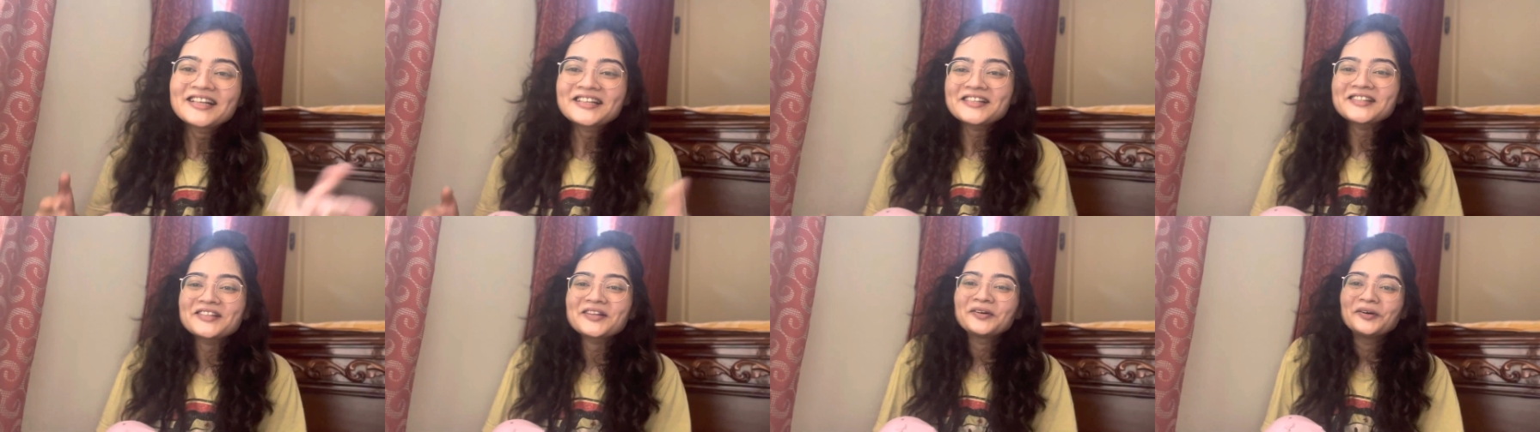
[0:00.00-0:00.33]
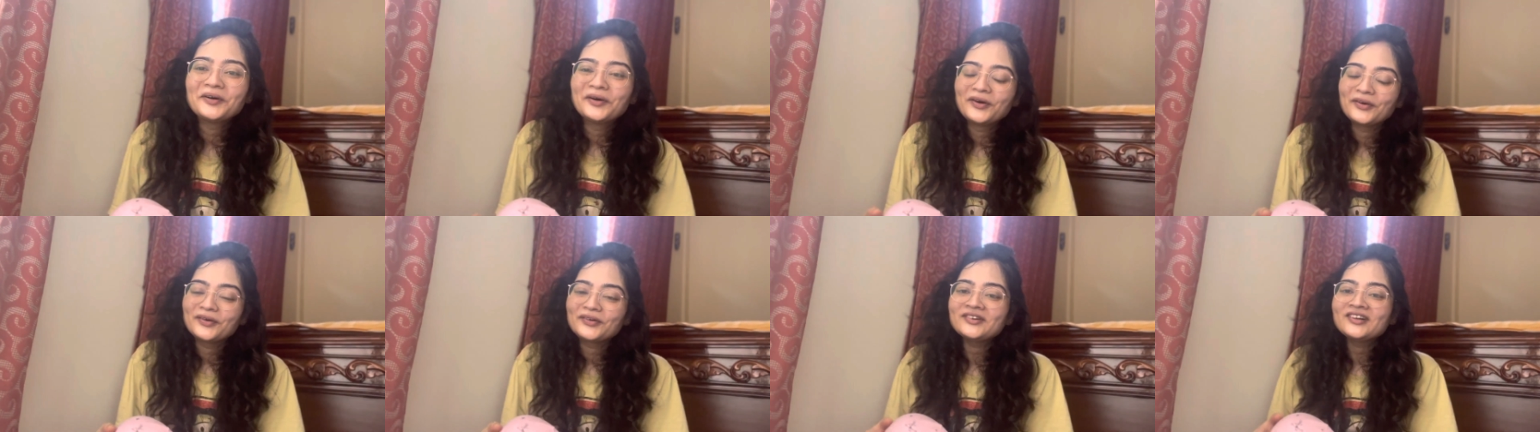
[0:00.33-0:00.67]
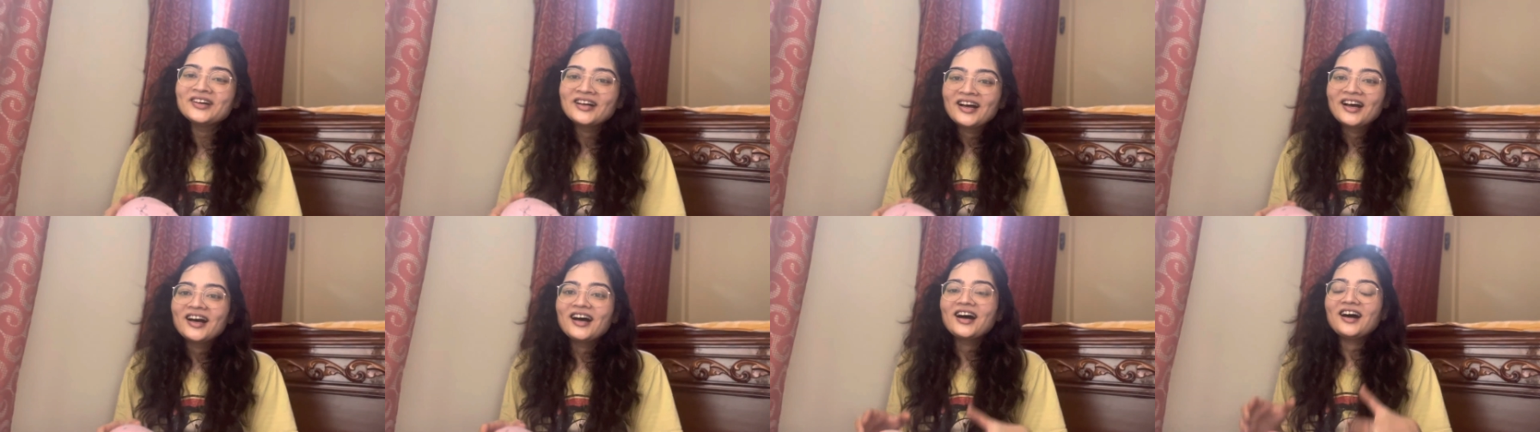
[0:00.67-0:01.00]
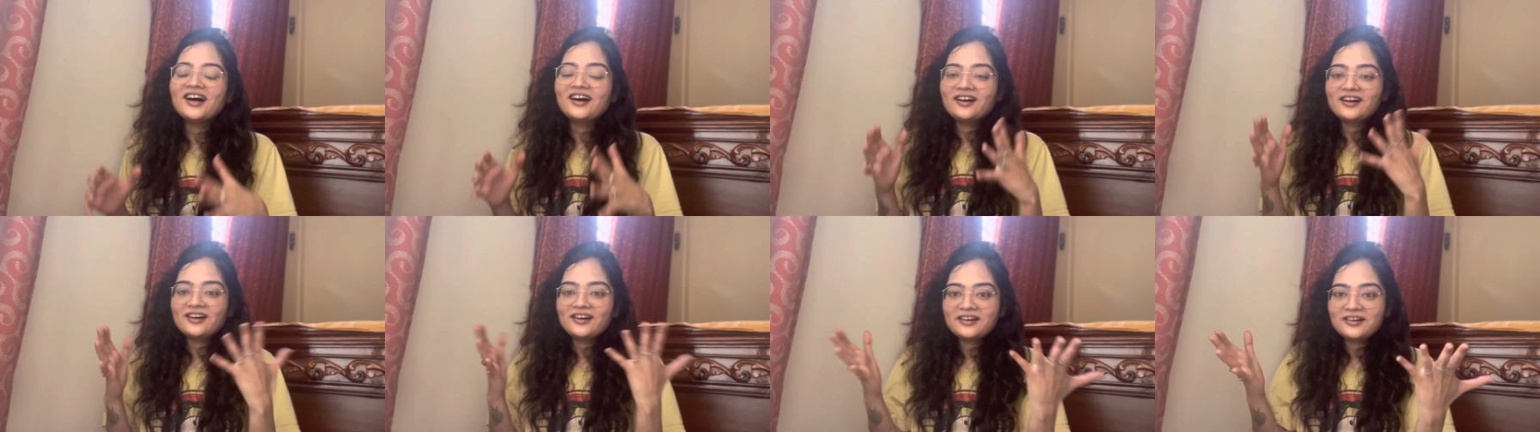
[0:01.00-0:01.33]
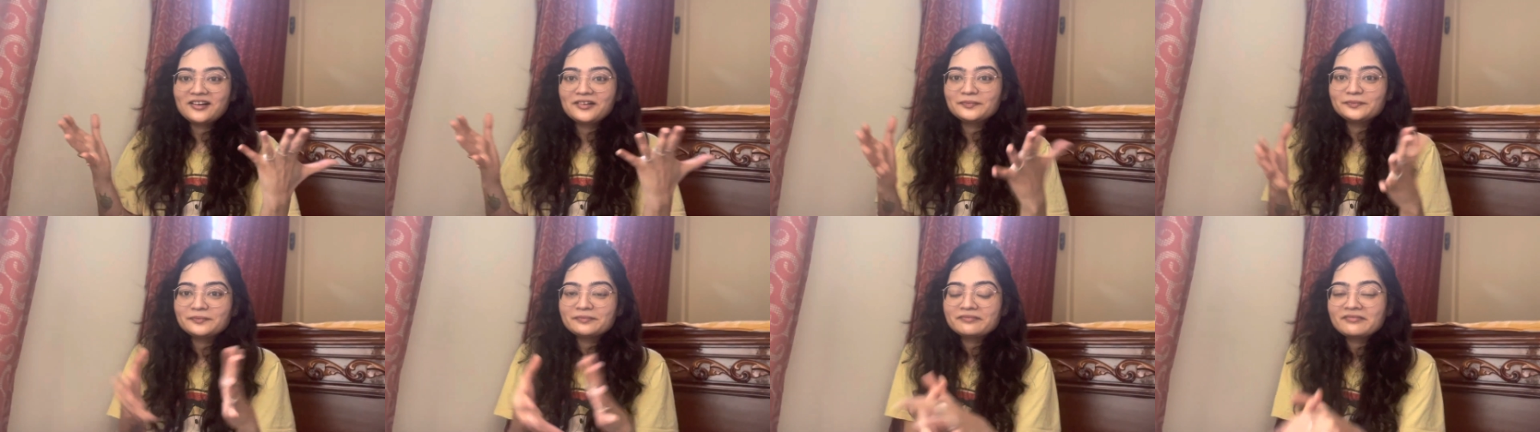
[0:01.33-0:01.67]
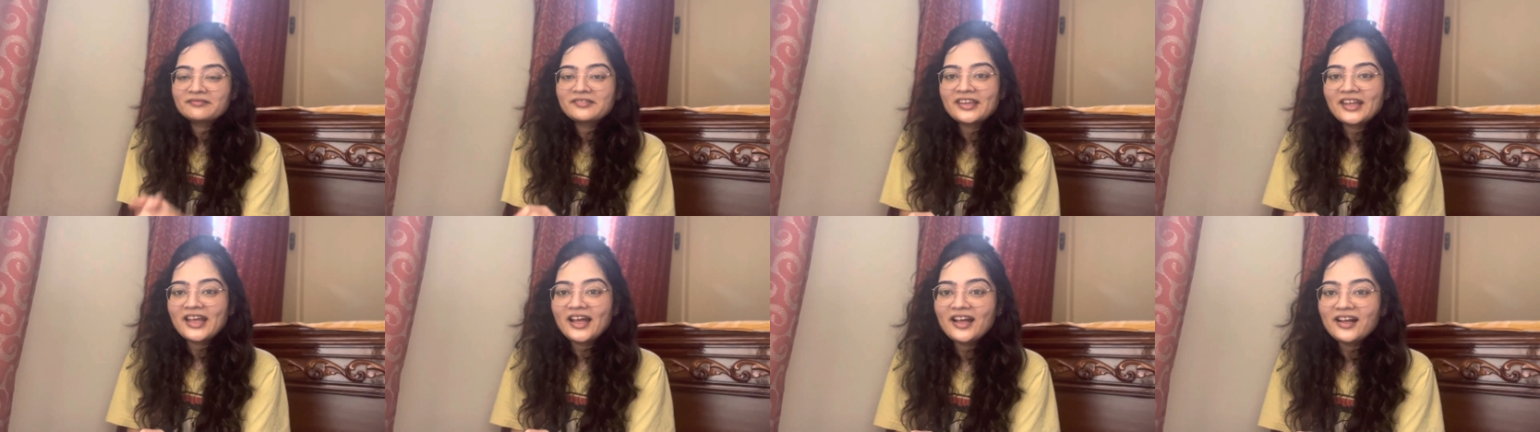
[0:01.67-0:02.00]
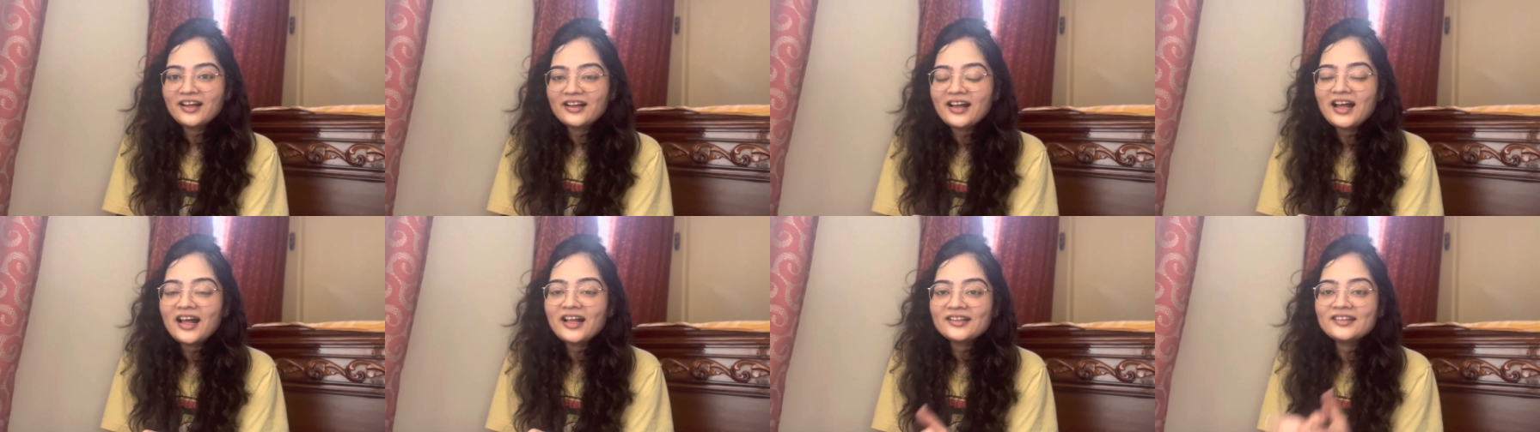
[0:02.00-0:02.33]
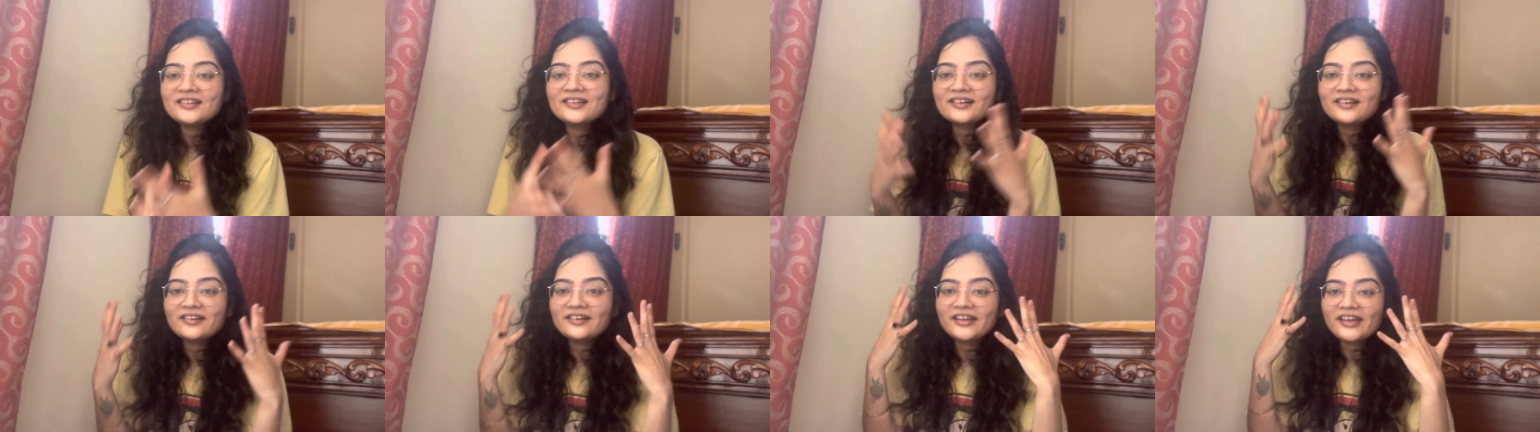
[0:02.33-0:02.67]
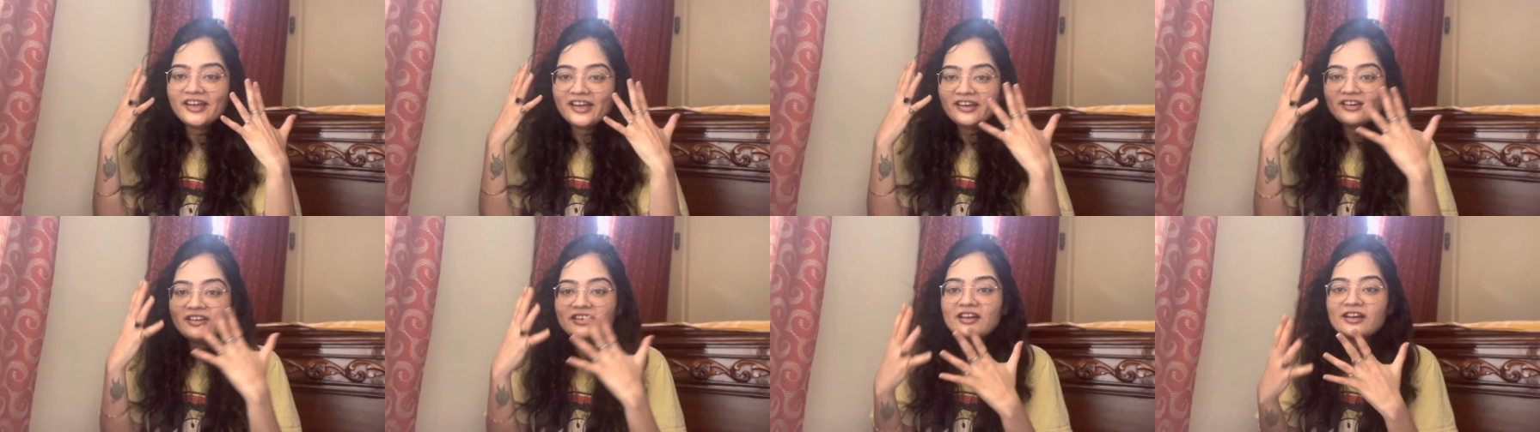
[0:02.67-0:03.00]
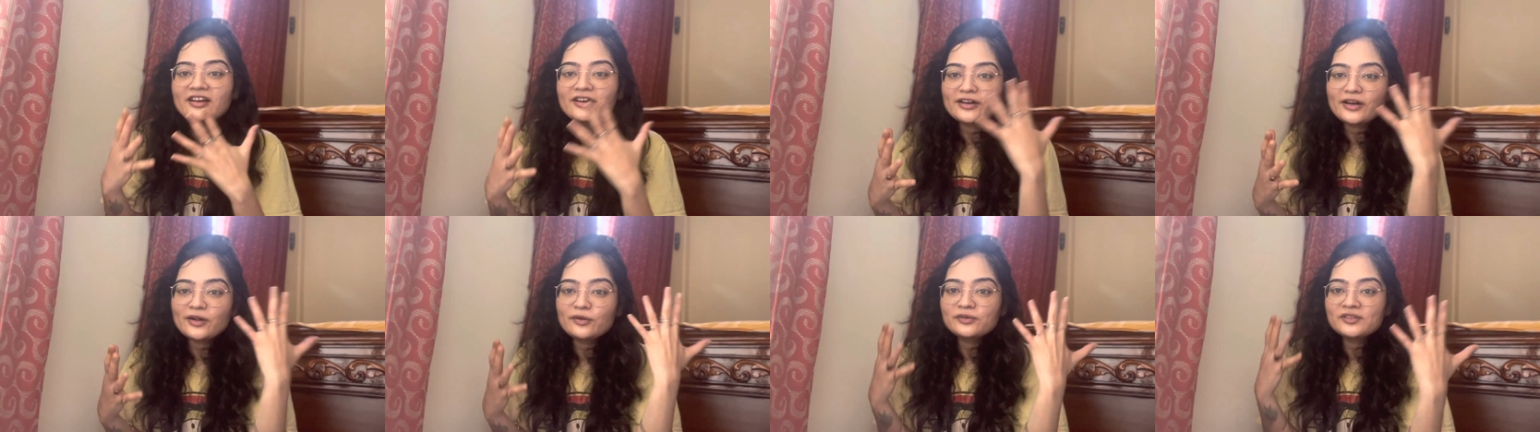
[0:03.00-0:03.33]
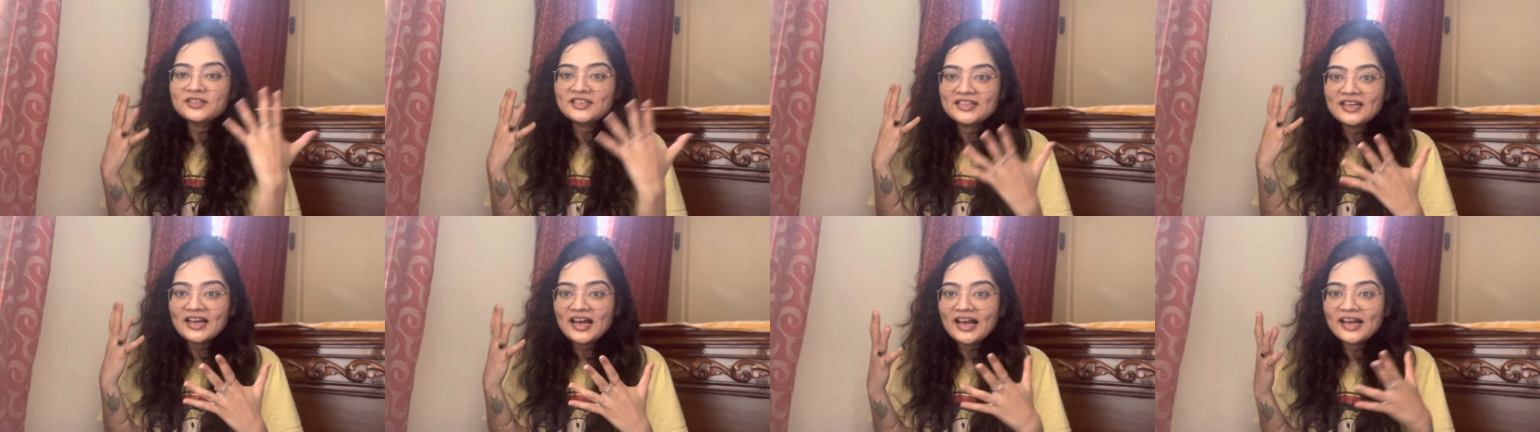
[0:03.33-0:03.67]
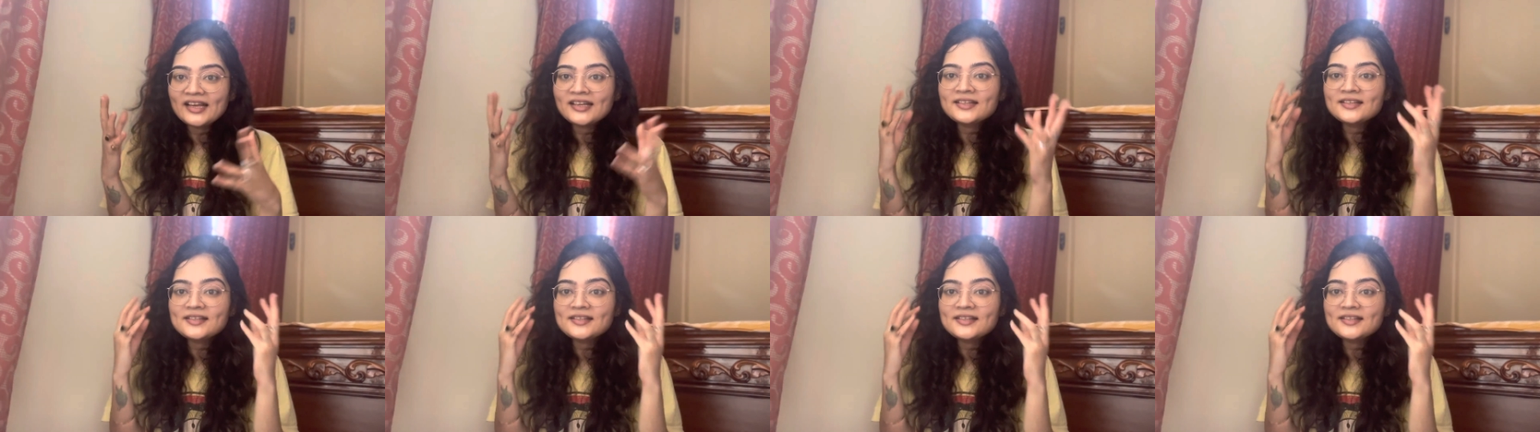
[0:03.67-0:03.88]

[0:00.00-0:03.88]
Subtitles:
So the area around the eye,